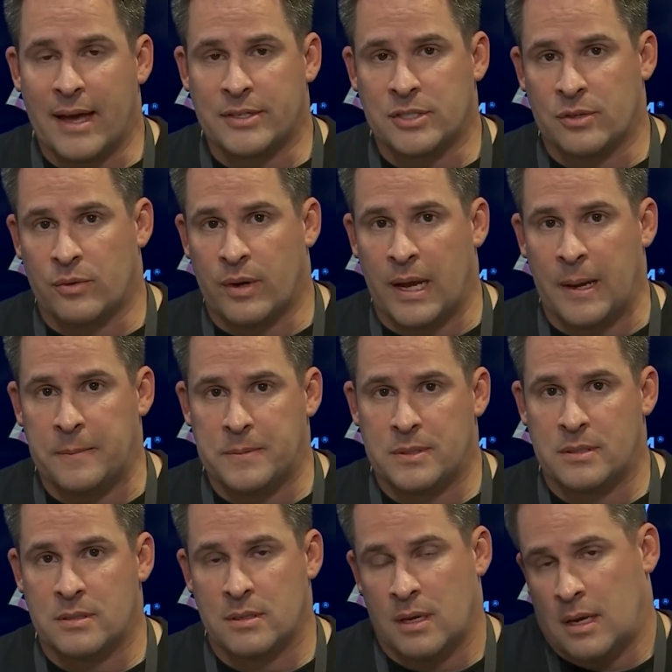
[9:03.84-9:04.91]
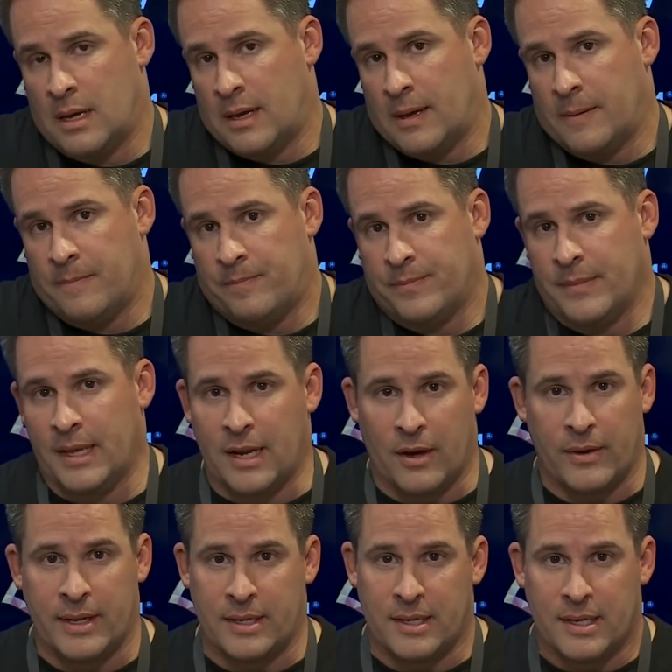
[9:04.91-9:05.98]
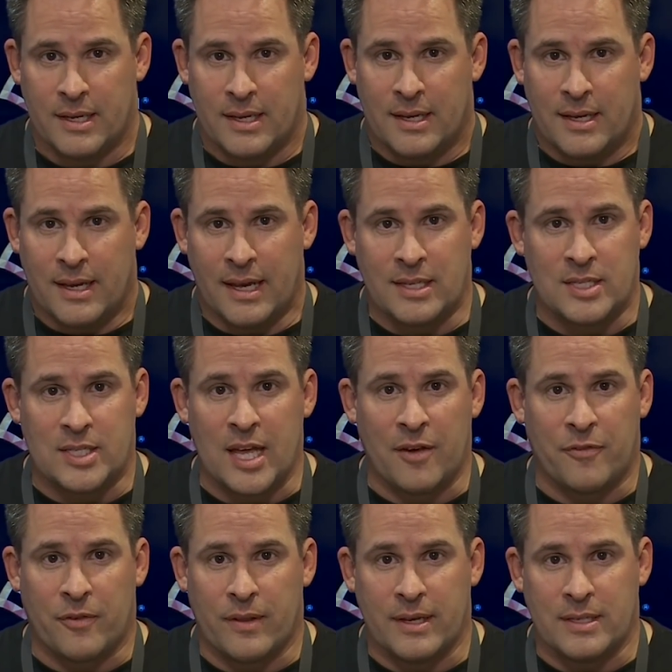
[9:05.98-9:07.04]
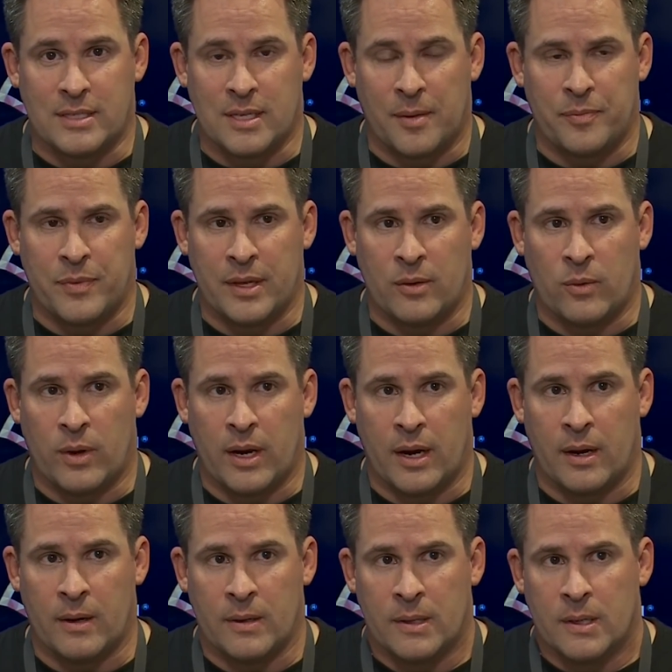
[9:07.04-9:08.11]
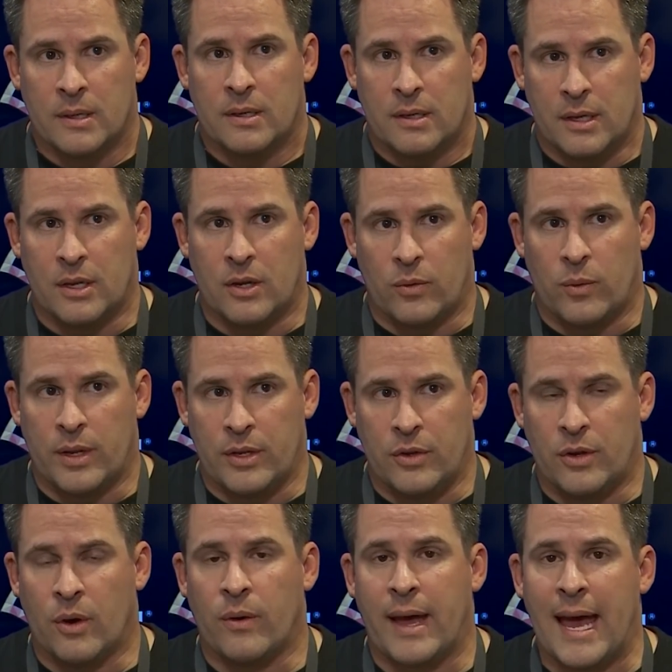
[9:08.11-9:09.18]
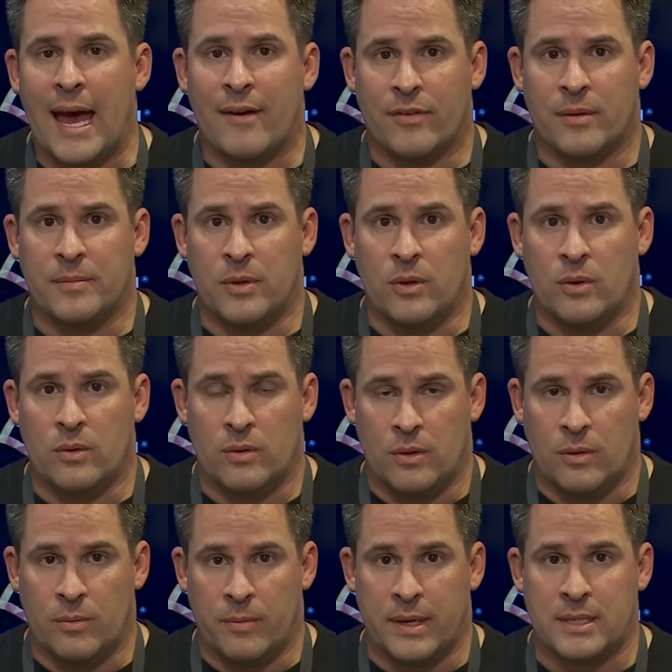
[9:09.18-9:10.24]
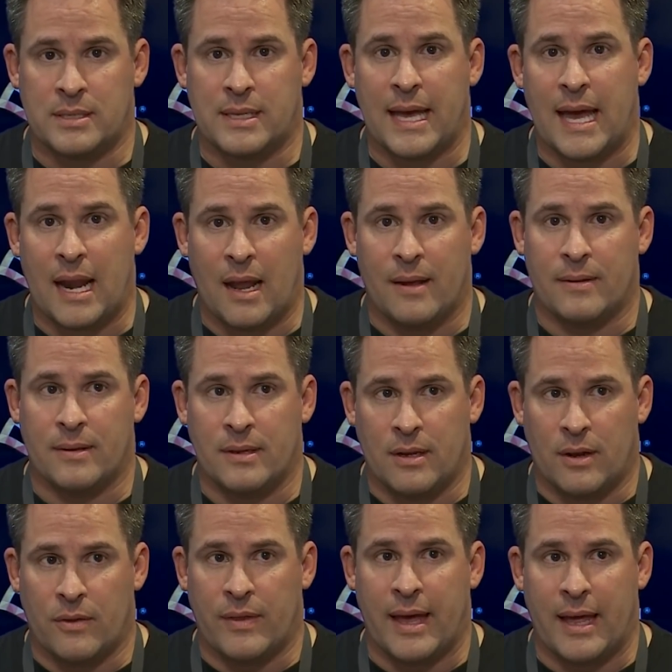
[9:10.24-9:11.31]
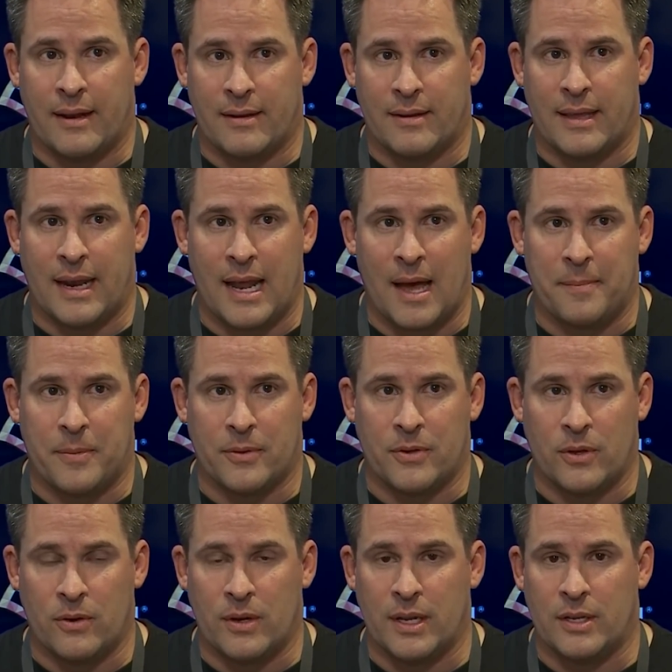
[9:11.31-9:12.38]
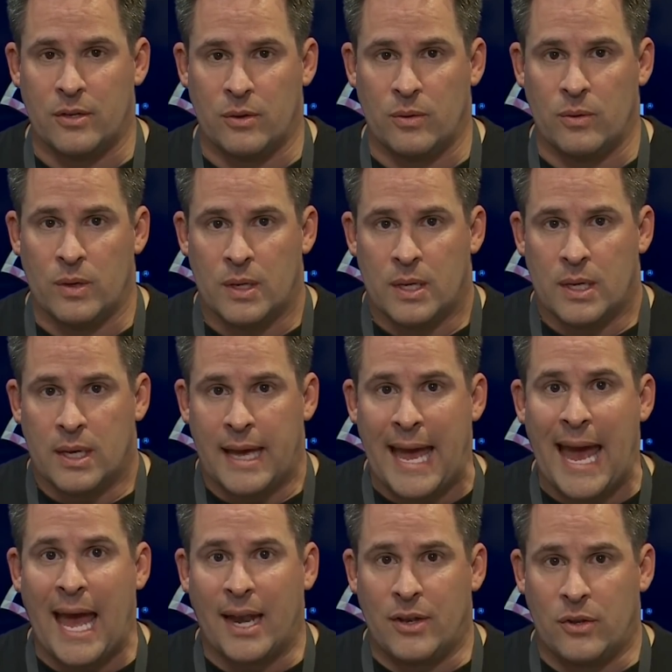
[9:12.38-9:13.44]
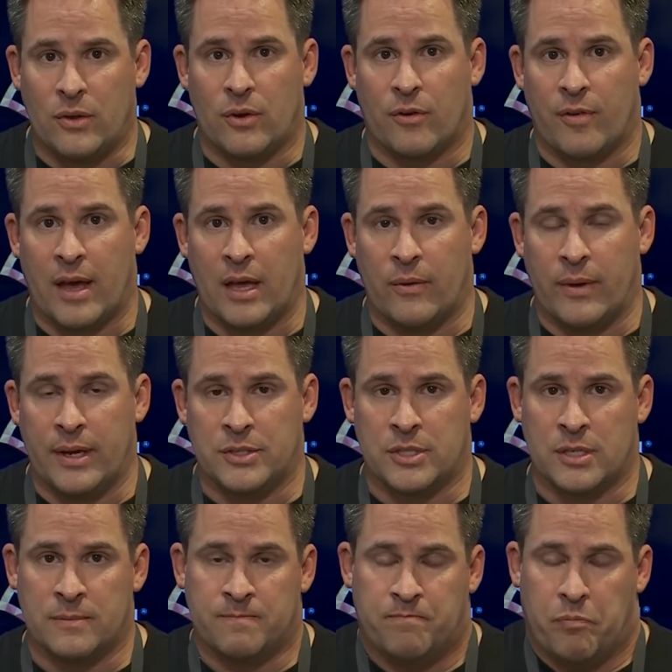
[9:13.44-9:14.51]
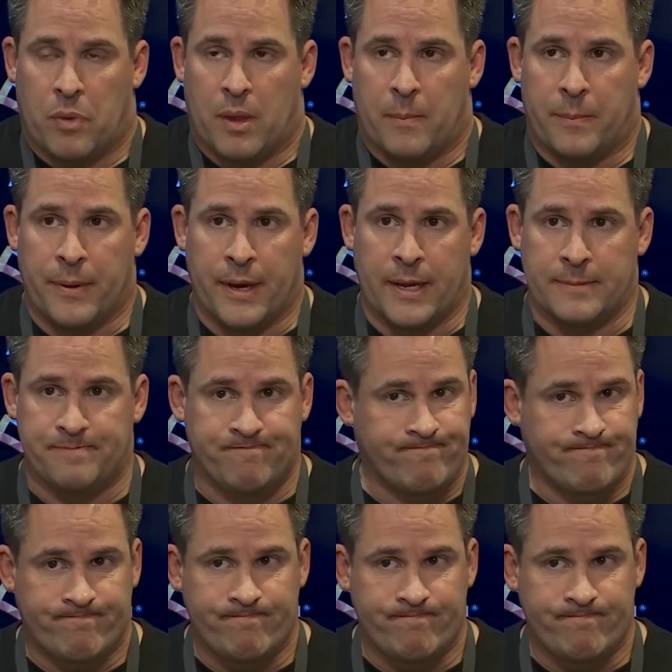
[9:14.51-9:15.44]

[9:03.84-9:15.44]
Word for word: action reps. Um, you know, it it's definitely something where you know when you don't have them, you you miss that you know that that opportunity to add to your evaluation. But